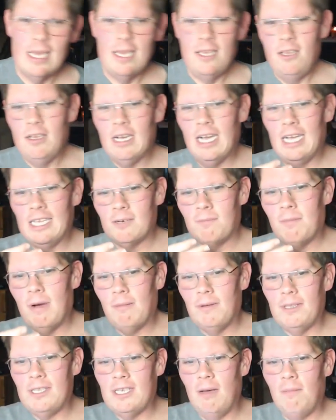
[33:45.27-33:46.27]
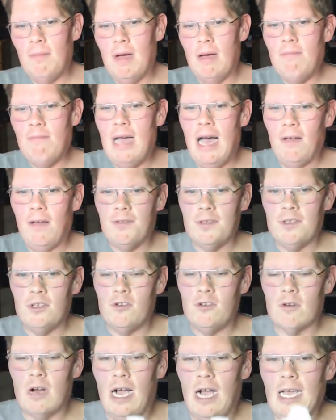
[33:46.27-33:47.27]
You guys can probably tell my mouth is
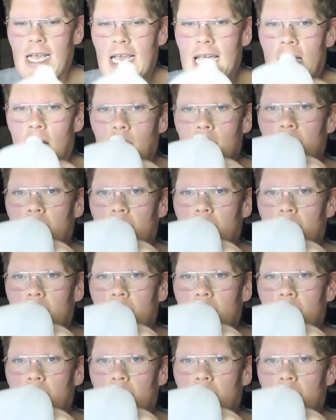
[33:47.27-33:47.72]
drying out